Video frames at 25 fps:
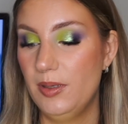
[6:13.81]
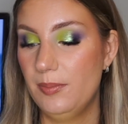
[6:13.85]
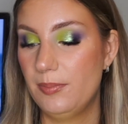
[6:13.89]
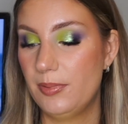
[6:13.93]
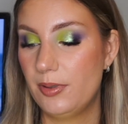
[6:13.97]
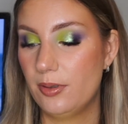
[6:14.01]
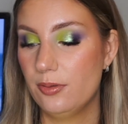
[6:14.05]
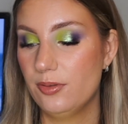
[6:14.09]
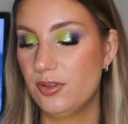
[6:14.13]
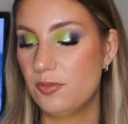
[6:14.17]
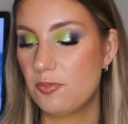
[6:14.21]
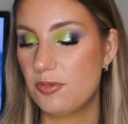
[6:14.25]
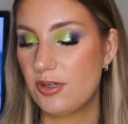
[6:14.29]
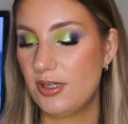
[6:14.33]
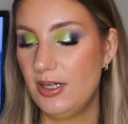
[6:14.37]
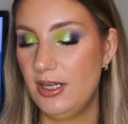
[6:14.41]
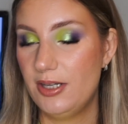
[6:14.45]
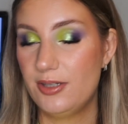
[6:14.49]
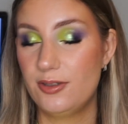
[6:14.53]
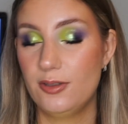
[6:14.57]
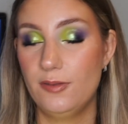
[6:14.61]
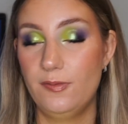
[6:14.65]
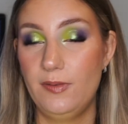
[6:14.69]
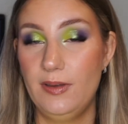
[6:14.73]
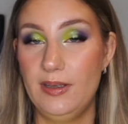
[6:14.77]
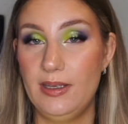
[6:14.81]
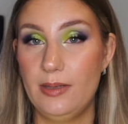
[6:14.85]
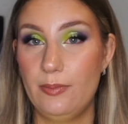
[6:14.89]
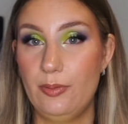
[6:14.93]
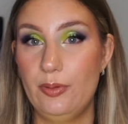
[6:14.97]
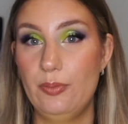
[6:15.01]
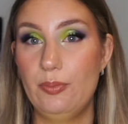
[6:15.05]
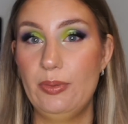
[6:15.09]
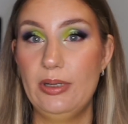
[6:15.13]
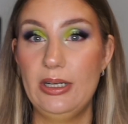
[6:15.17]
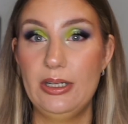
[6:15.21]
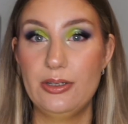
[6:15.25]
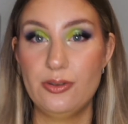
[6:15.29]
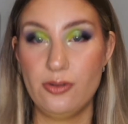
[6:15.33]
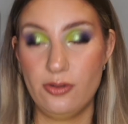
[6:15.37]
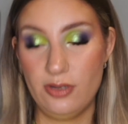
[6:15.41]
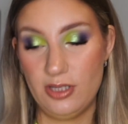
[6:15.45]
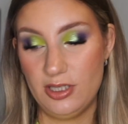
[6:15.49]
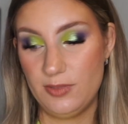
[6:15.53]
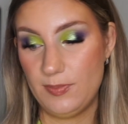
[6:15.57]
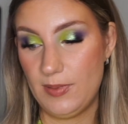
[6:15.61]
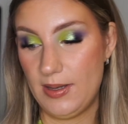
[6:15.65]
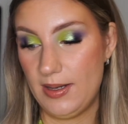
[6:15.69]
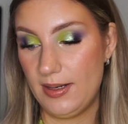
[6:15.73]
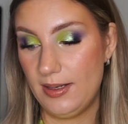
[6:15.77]
but ultimately I do think I would really enjoy this
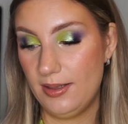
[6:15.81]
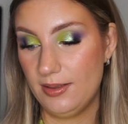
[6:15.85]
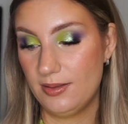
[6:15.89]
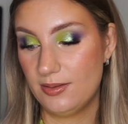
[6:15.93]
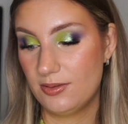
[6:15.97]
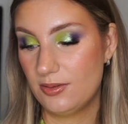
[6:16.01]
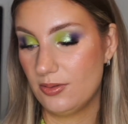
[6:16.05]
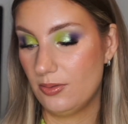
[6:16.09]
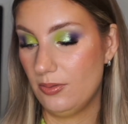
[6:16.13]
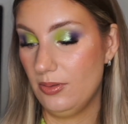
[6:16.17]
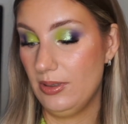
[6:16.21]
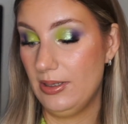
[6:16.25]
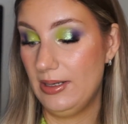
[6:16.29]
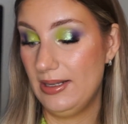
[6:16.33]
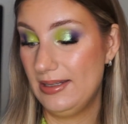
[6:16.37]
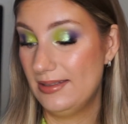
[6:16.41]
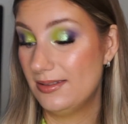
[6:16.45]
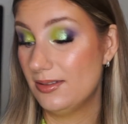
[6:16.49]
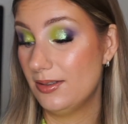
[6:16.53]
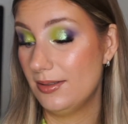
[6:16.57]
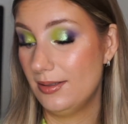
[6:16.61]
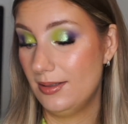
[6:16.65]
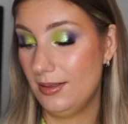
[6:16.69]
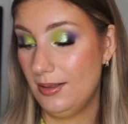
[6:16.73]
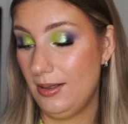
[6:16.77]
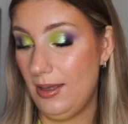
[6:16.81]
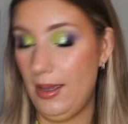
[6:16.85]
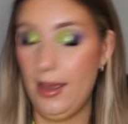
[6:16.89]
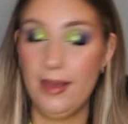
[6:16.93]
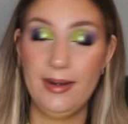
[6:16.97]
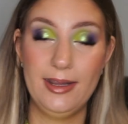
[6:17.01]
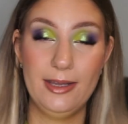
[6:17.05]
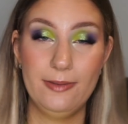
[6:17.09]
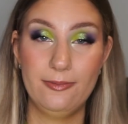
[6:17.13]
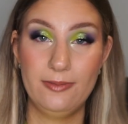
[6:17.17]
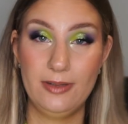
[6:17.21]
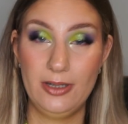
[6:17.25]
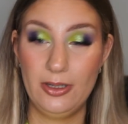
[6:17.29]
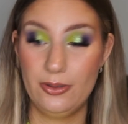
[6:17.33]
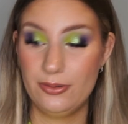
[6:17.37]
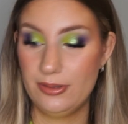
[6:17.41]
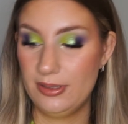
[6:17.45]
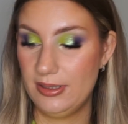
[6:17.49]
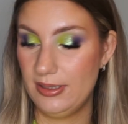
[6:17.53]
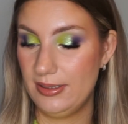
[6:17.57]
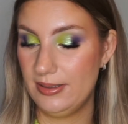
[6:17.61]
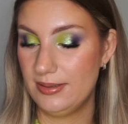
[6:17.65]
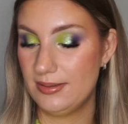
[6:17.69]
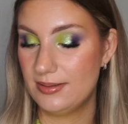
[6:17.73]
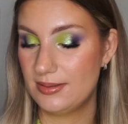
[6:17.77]
palette, so it is definitely on the
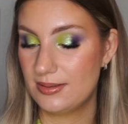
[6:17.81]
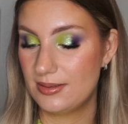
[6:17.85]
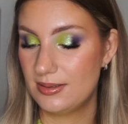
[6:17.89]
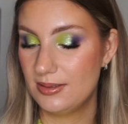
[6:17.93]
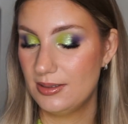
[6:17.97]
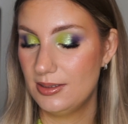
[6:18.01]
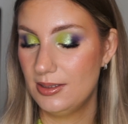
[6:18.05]
list.